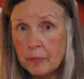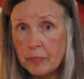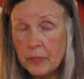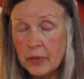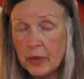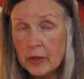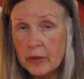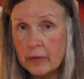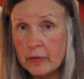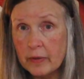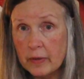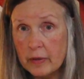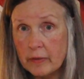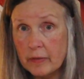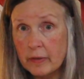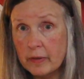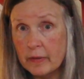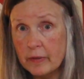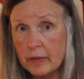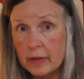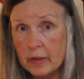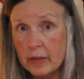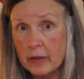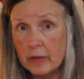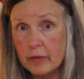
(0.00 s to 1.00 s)
because as I
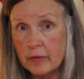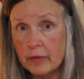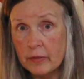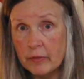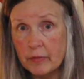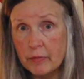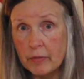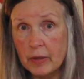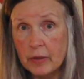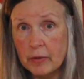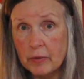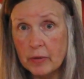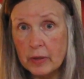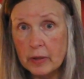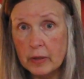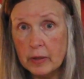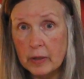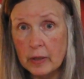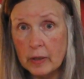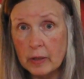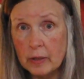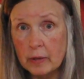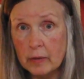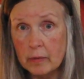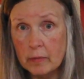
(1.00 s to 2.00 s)
said, I just found it
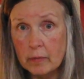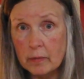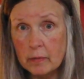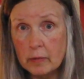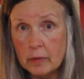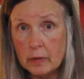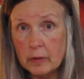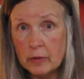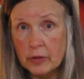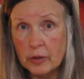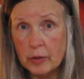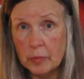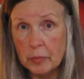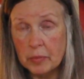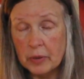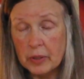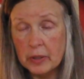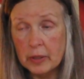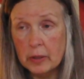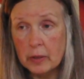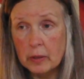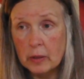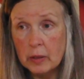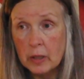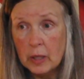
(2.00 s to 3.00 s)
and jumped
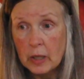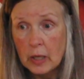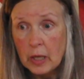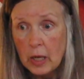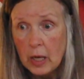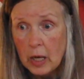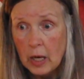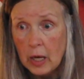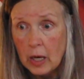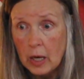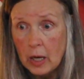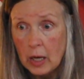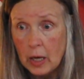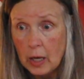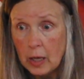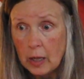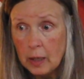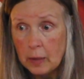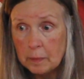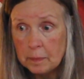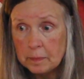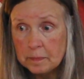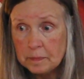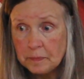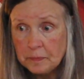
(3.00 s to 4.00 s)
in.
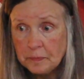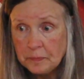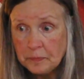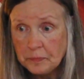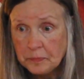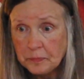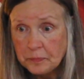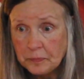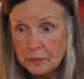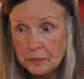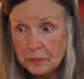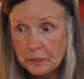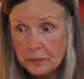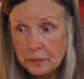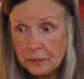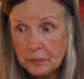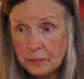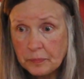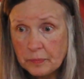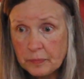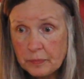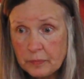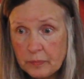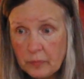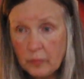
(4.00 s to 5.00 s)

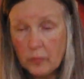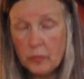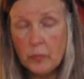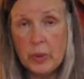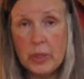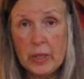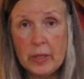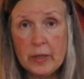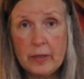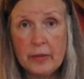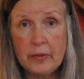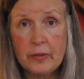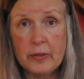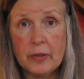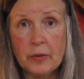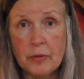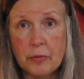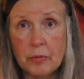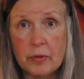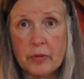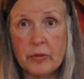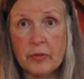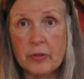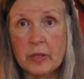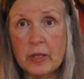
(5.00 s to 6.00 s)
But it is
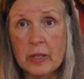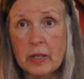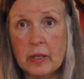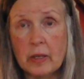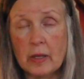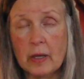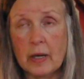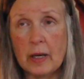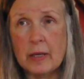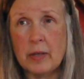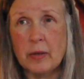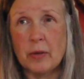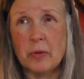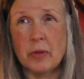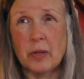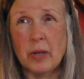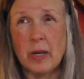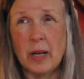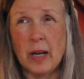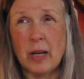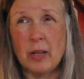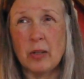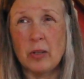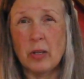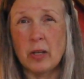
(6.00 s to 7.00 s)
interesting. I don't know
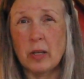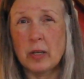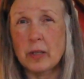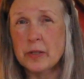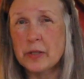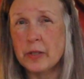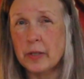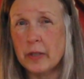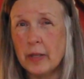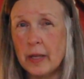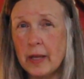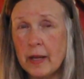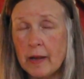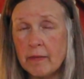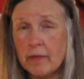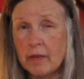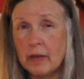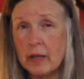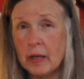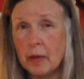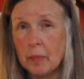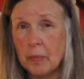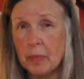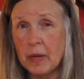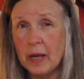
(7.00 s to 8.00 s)
how long she'll have it
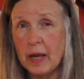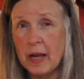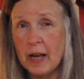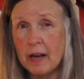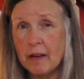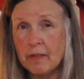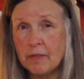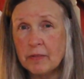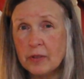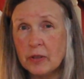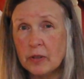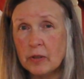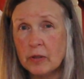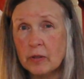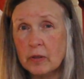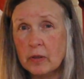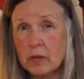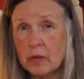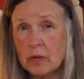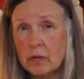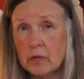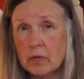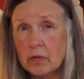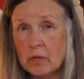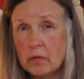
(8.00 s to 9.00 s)
up after
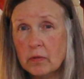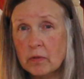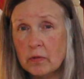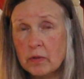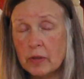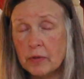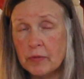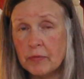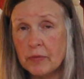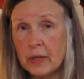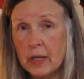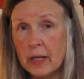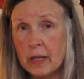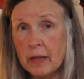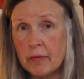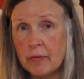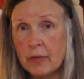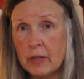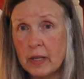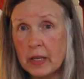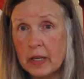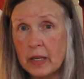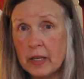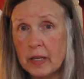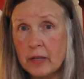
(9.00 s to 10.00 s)
the 5
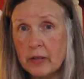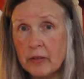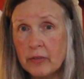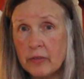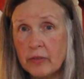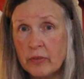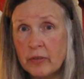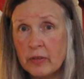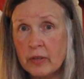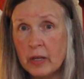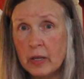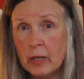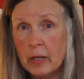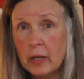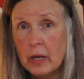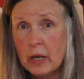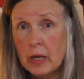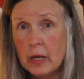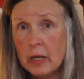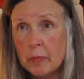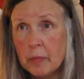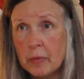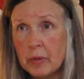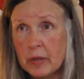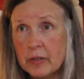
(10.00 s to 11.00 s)
days,
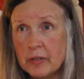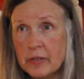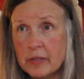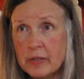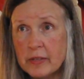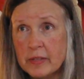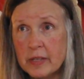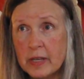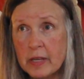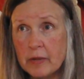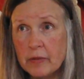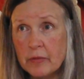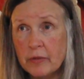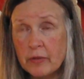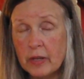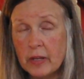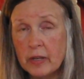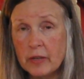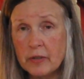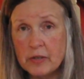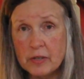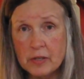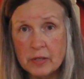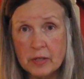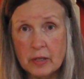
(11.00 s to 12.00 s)
but she sounds
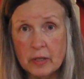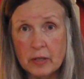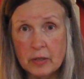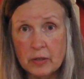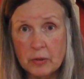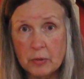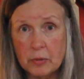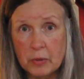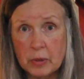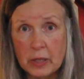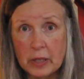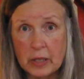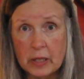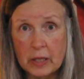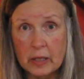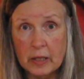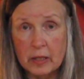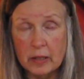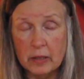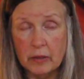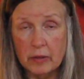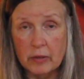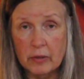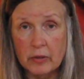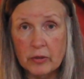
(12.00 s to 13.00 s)
like she's going to do it
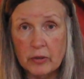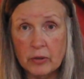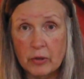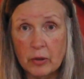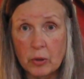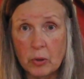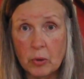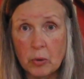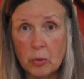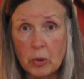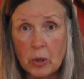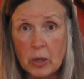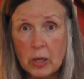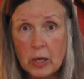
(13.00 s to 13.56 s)
again, so